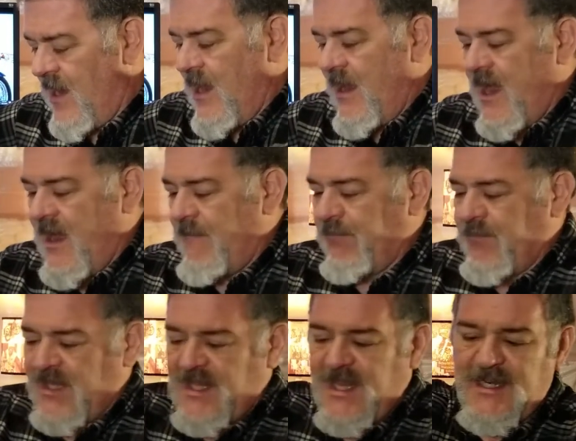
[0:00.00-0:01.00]

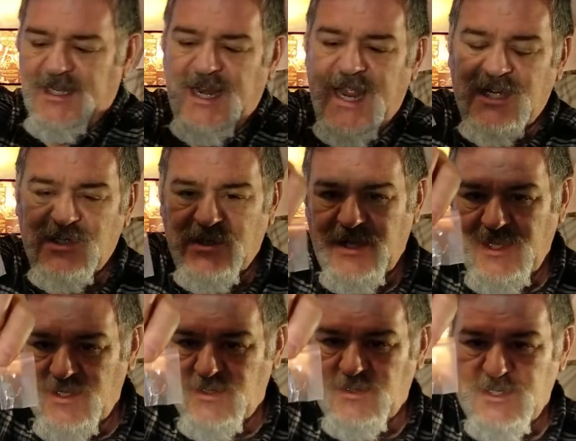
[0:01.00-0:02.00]
but they did actually
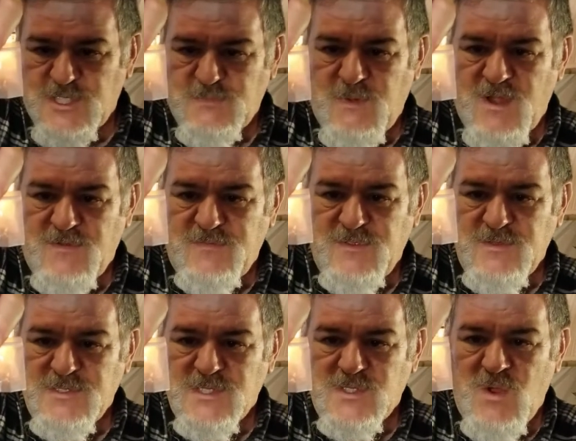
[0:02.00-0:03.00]
include a spare fuse
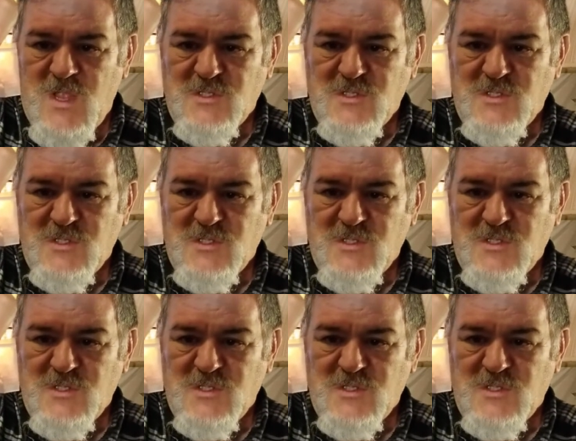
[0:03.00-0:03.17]
as well.